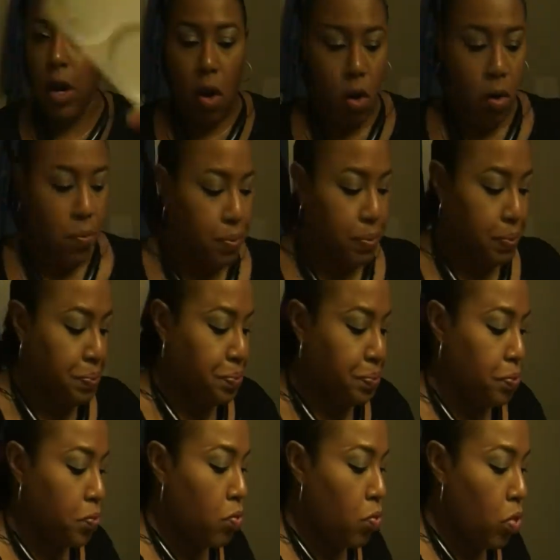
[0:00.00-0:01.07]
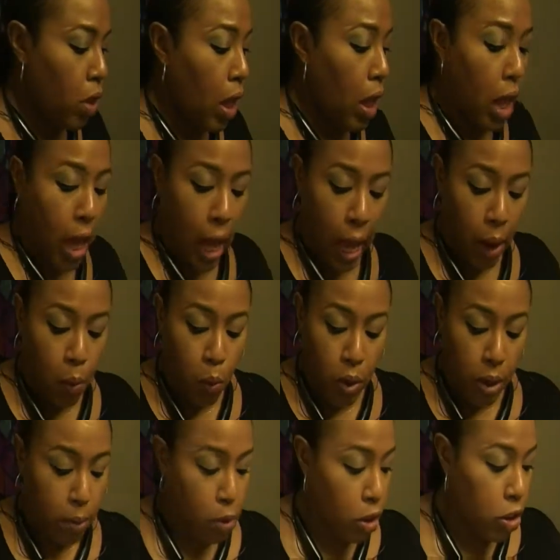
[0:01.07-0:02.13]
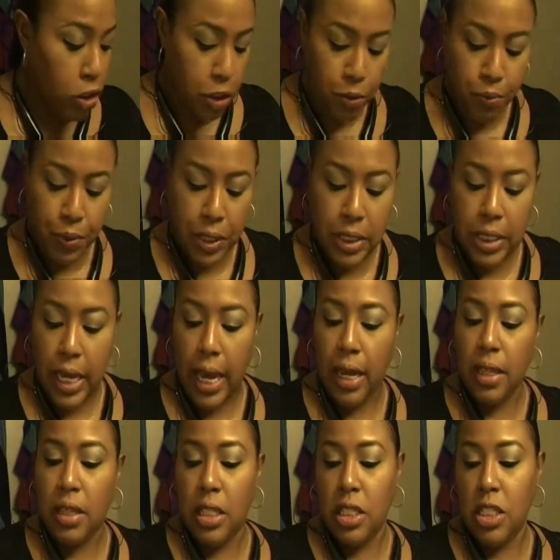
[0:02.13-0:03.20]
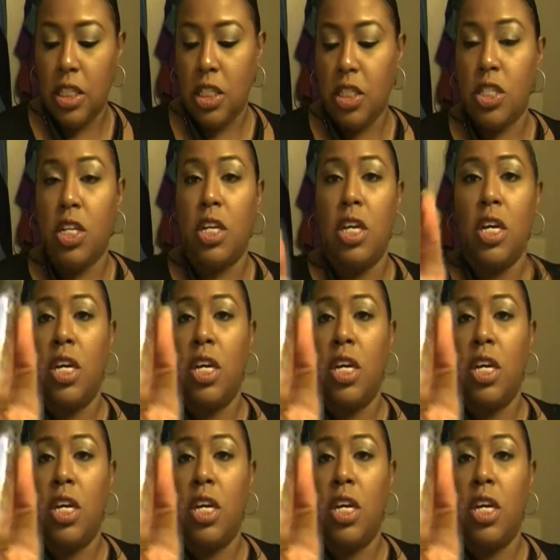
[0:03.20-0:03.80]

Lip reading: at all. And what I'm gonna do is take, this is